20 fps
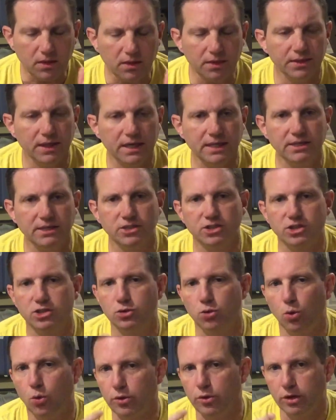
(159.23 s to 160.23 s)
that is
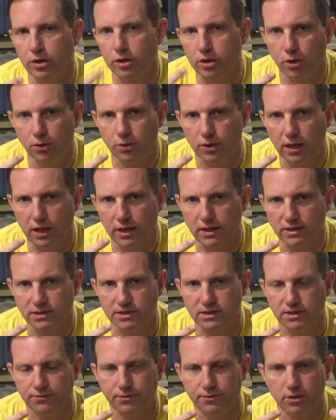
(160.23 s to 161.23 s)
snorting cocaine,
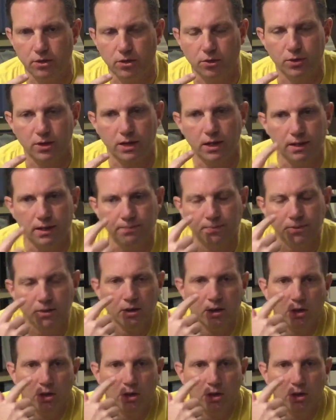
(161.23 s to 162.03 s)
sniffing cocaine,